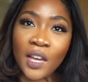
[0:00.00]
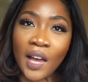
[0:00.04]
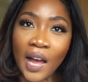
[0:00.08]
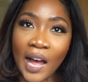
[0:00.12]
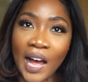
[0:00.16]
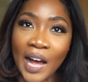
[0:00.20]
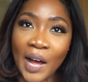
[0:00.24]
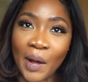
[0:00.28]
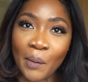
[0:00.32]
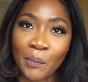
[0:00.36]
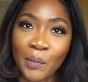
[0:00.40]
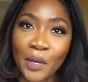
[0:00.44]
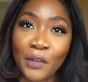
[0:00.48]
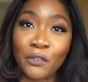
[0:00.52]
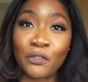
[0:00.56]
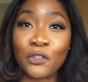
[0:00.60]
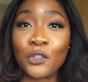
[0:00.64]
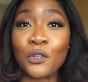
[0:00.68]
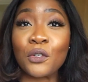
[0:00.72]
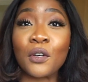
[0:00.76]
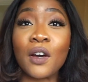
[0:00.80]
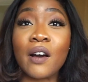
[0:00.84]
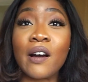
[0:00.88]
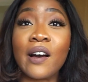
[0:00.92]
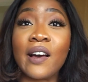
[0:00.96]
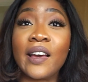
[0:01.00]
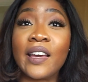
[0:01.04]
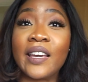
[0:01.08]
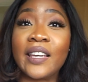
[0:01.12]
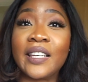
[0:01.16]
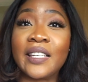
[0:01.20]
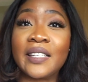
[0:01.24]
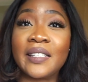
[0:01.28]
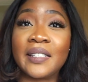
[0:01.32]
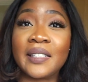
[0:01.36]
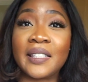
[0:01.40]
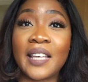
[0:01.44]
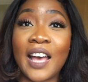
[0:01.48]
If you
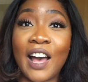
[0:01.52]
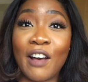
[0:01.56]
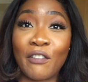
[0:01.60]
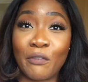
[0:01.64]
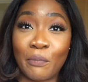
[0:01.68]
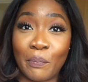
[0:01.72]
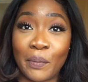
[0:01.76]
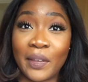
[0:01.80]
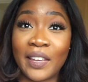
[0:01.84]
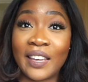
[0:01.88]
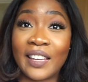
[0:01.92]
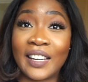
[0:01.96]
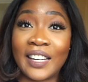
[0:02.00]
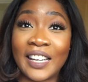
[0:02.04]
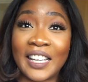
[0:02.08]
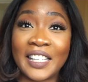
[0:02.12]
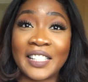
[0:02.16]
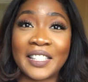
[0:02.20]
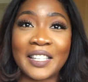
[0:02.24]
guys have been in